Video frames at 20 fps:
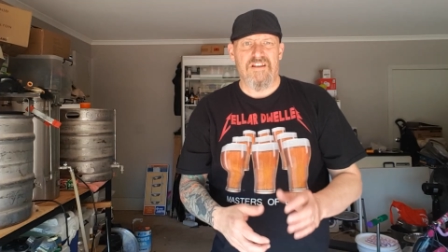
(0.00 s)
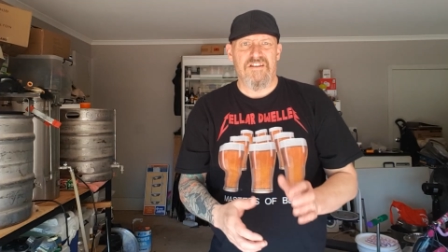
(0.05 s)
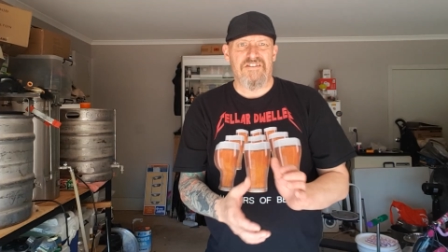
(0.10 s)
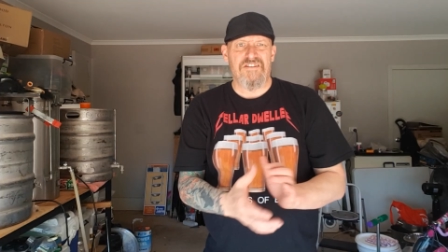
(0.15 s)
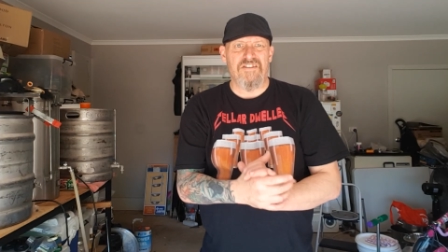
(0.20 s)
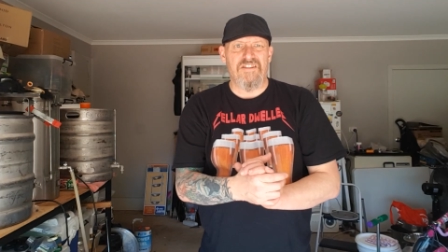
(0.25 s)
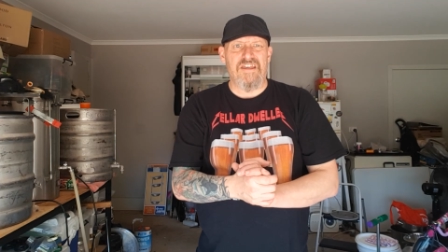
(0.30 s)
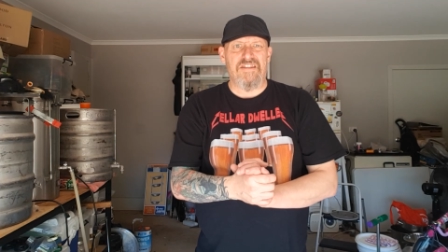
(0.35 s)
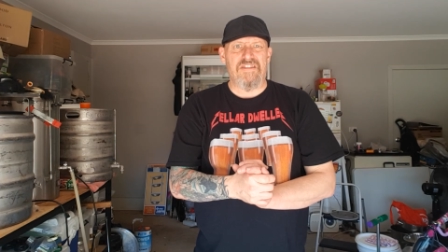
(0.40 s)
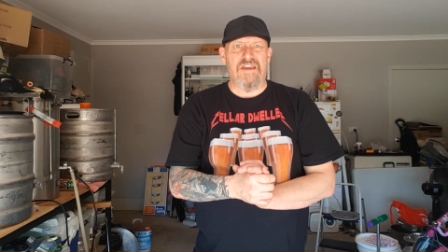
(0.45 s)

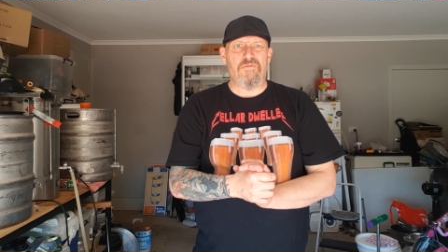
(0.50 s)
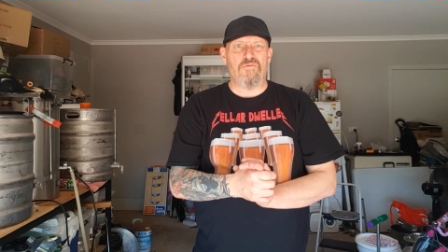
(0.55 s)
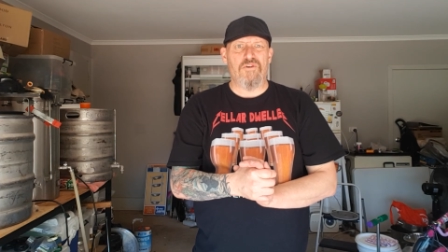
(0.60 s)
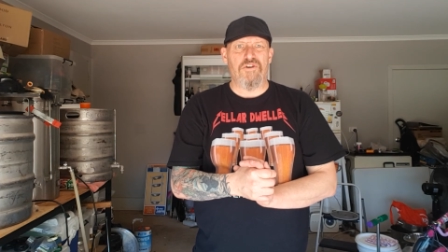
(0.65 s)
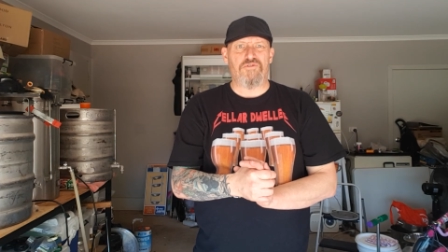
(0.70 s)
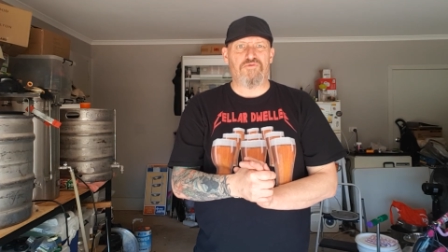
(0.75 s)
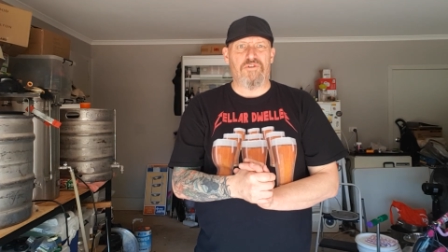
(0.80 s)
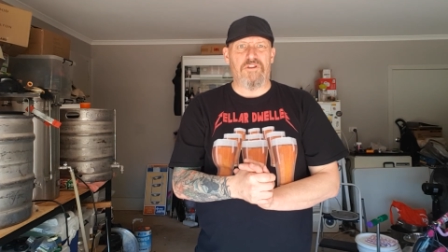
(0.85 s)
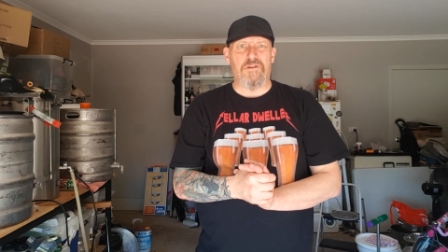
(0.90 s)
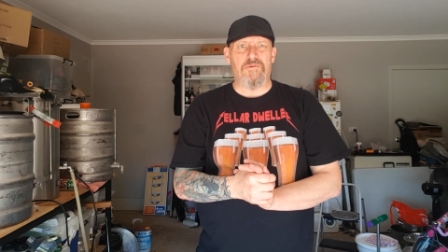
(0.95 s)
So that
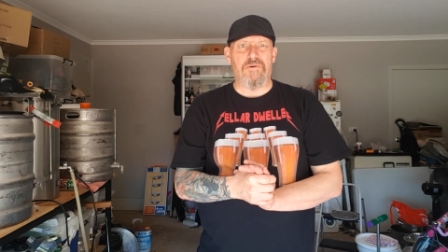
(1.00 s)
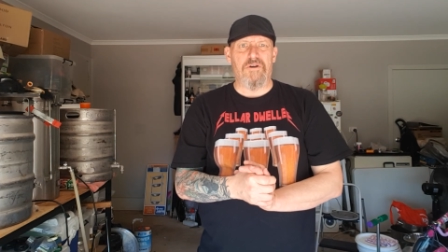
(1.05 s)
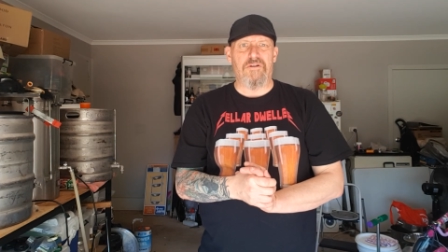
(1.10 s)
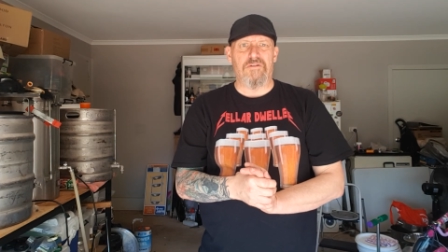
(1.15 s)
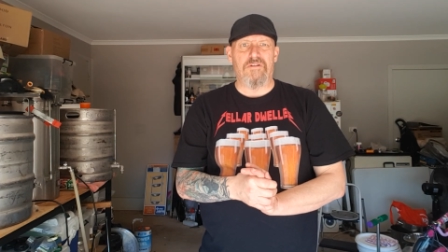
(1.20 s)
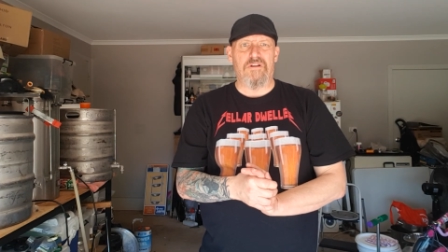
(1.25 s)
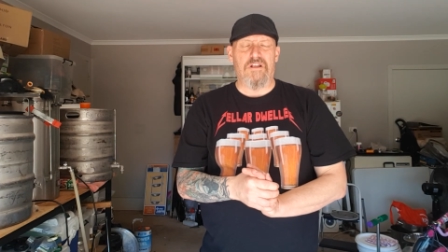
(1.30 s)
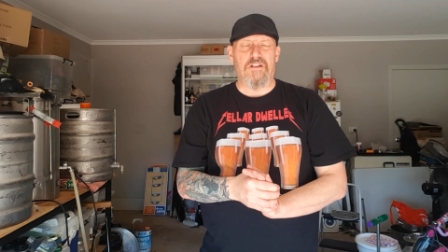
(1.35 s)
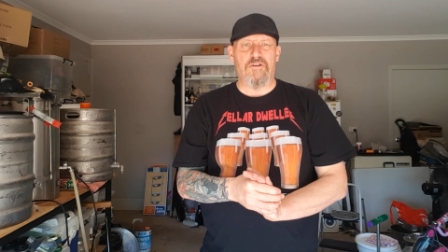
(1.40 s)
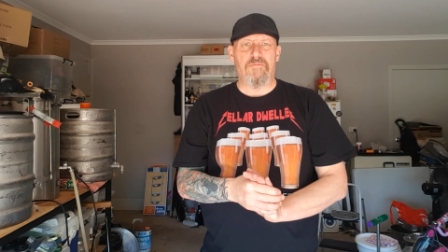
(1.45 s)
worked really
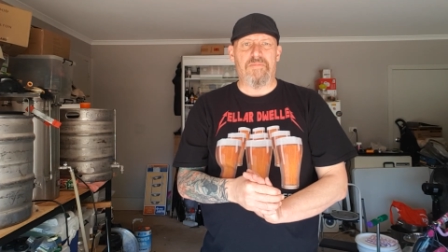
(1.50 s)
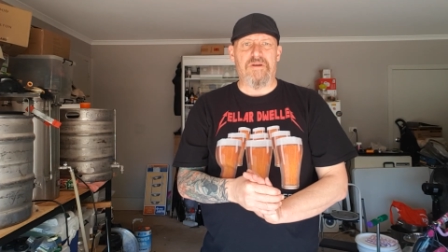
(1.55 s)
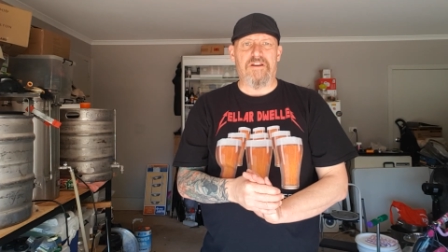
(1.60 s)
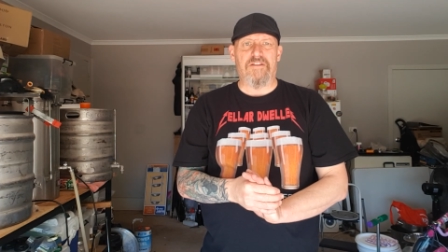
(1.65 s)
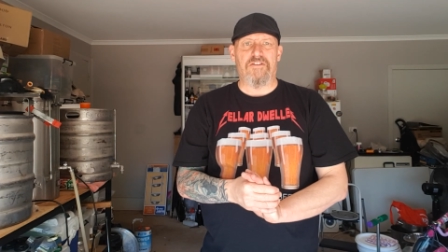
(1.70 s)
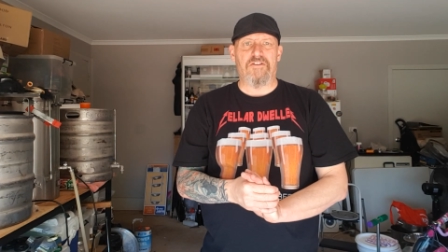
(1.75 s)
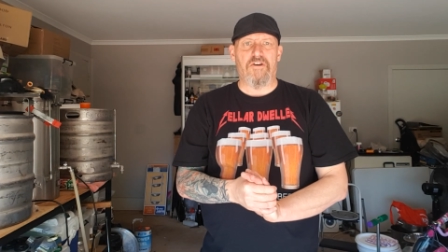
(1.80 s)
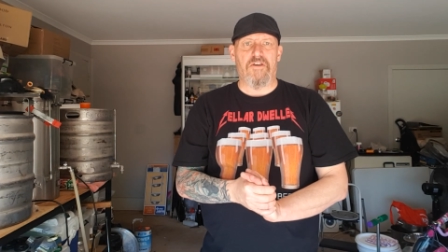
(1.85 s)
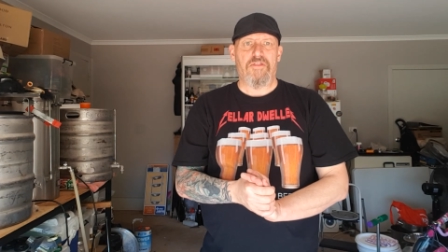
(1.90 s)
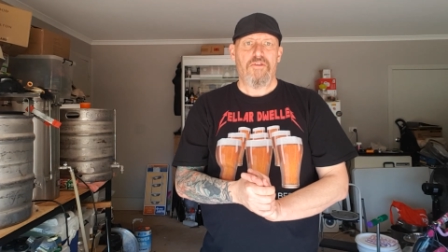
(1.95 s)
well, a lot
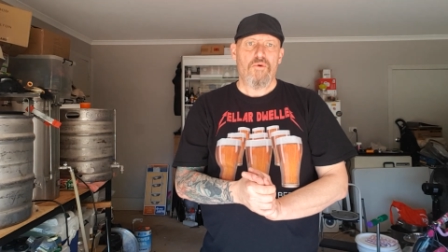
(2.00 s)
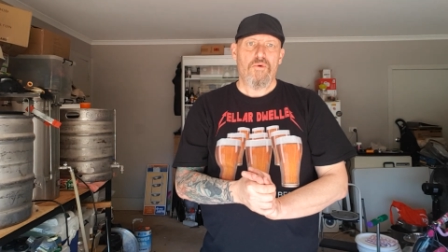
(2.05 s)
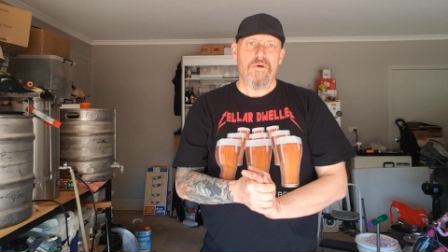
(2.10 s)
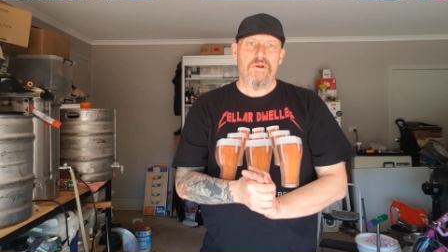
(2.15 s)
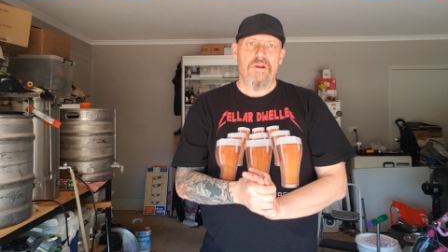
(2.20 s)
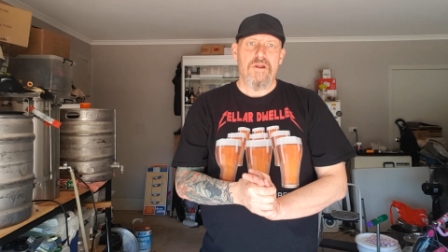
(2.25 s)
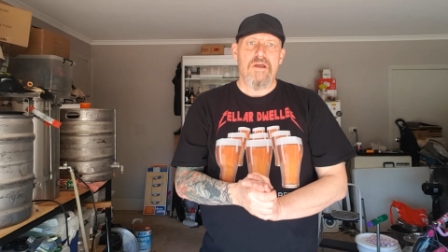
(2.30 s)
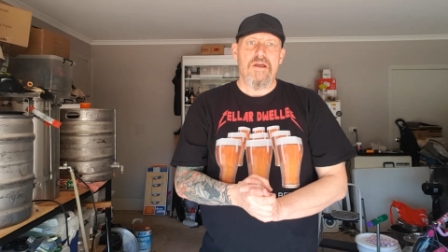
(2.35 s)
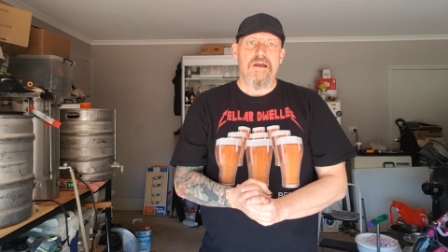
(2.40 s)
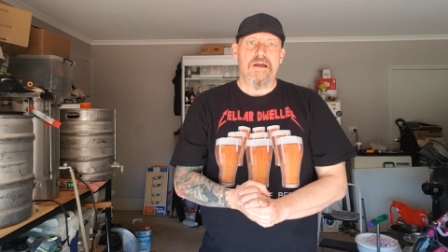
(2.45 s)
better than I
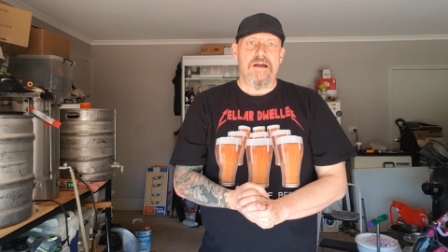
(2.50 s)
thought.